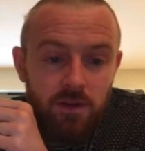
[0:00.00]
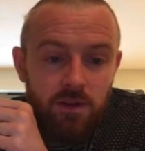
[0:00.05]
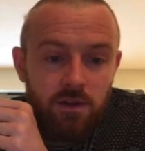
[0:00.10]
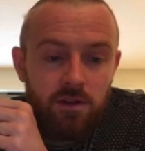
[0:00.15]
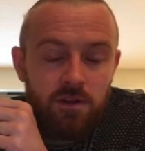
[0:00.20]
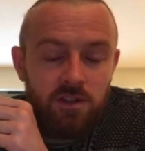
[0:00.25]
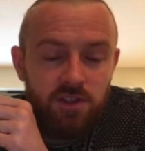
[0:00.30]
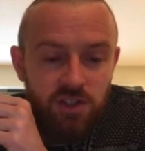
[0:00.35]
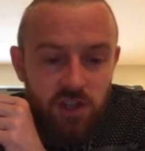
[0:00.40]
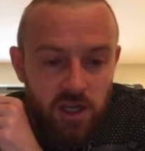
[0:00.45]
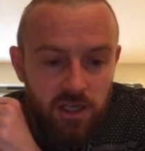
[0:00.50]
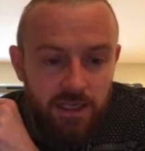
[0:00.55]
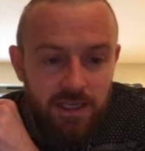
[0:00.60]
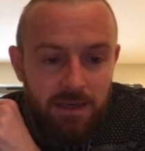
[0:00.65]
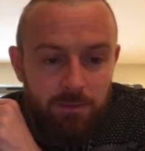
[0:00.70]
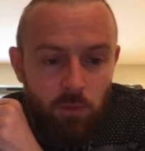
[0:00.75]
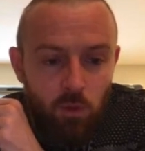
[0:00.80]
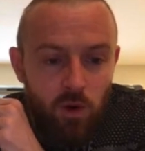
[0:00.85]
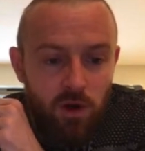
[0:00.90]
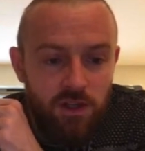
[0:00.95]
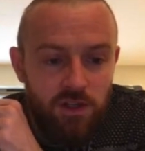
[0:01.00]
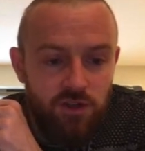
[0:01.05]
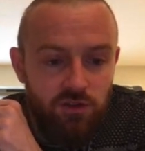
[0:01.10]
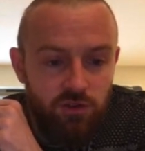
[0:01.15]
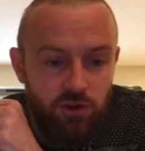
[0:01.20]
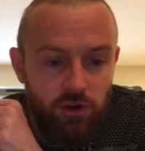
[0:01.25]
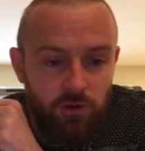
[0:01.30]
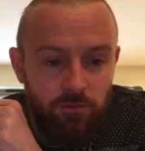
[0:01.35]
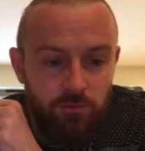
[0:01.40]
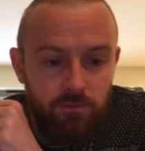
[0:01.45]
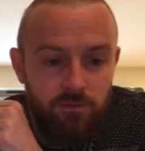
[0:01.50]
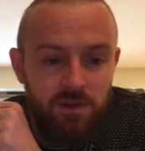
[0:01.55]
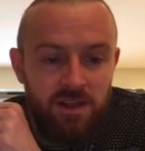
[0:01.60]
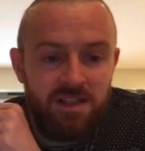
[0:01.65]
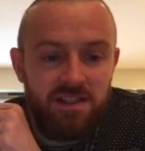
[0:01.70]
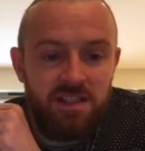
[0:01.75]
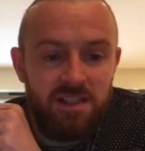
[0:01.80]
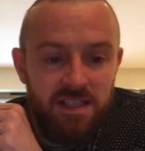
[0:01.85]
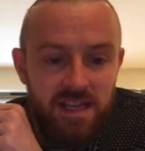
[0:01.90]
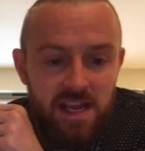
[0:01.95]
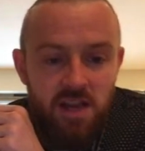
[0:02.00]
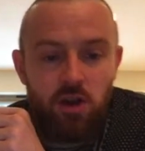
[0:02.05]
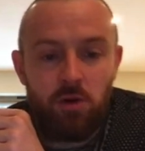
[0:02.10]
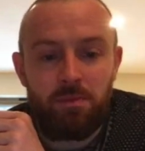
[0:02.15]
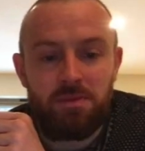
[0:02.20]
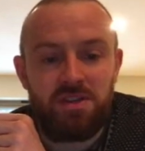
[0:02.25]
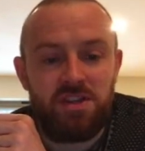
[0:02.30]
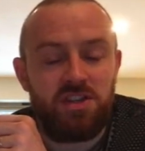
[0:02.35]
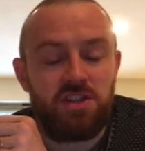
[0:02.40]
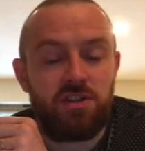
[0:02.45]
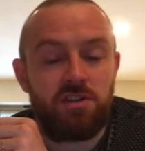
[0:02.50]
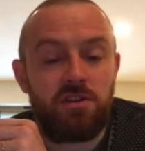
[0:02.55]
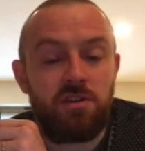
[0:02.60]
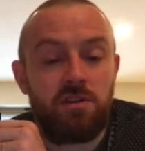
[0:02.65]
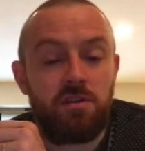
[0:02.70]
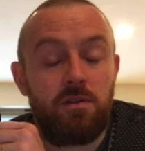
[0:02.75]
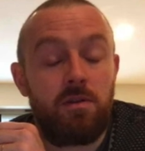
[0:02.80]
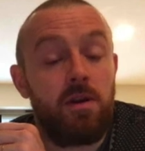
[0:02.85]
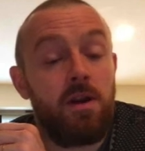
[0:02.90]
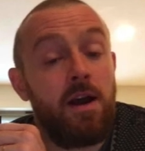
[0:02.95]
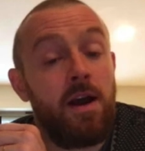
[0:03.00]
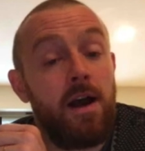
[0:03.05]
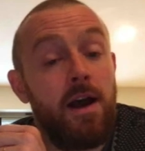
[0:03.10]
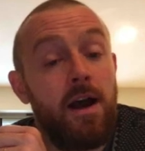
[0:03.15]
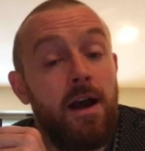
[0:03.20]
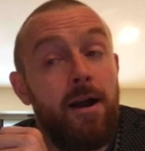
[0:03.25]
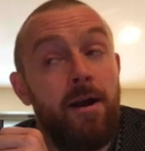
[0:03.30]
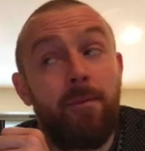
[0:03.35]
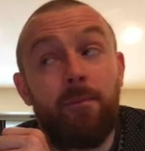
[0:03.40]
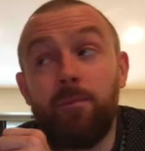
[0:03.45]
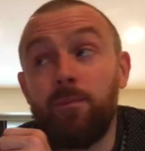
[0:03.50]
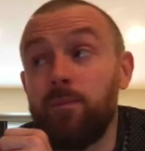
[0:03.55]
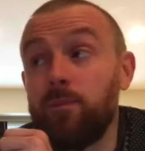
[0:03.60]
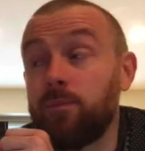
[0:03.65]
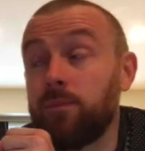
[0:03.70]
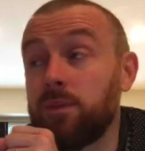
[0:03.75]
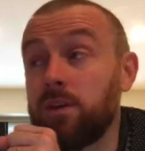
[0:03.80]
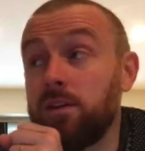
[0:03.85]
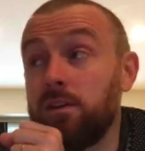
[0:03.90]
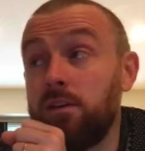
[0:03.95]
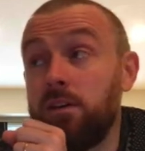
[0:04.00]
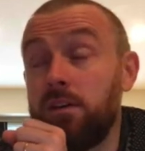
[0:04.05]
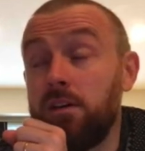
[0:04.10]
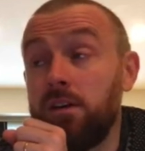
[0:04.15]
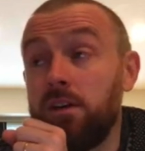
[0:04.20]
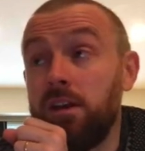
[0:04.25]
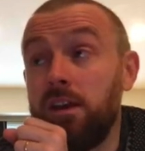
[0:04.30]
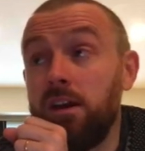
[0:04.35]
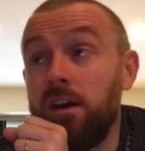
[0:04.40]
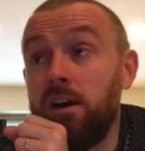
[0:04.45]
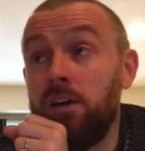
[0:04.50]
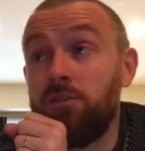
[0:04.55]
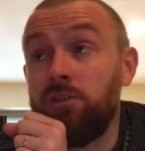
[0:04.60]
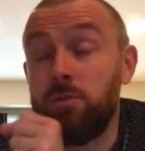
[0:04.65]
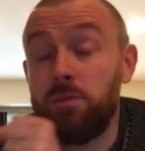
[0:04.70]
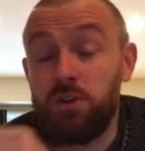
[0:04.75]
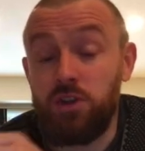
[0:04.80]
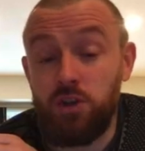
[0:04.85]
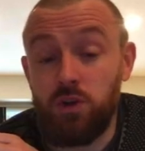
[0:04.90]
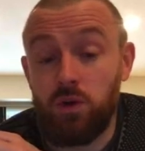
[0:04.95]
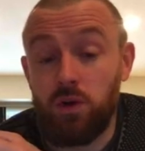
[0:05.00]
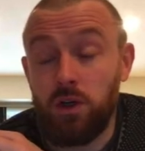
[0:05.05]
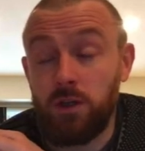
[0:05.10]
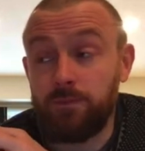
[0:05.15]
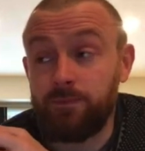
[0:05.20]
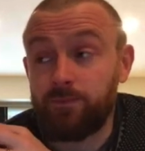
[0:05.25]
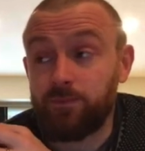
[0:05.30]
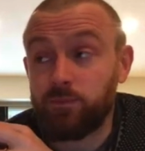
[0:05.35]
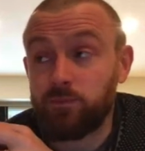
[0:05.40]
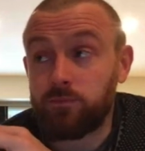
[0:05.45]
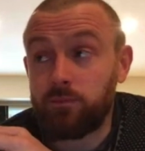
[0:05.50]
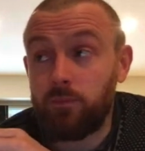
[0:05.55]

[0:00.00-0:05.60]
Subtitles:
Certainly number 1 is true. It's the decomposition of the manure,